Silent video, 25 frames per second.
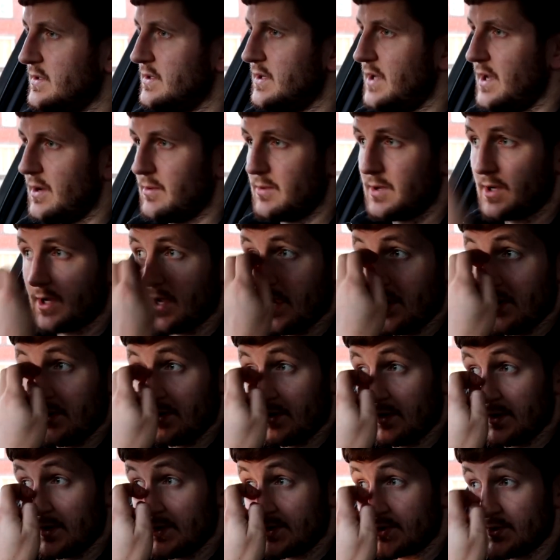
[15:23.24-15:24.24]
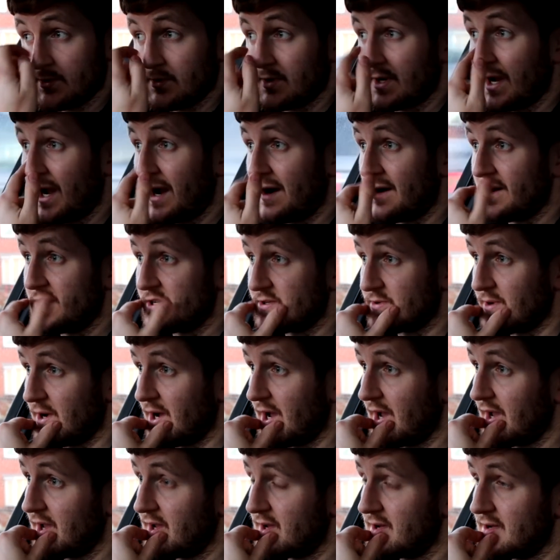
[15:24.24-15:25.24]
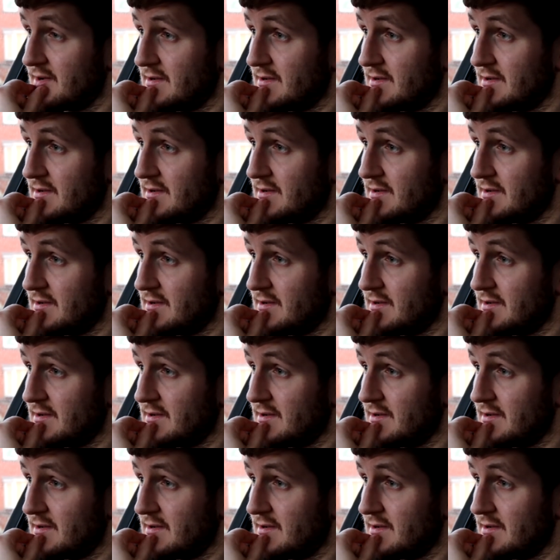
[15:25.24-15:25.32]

yeah, we're going on a dual carriageway.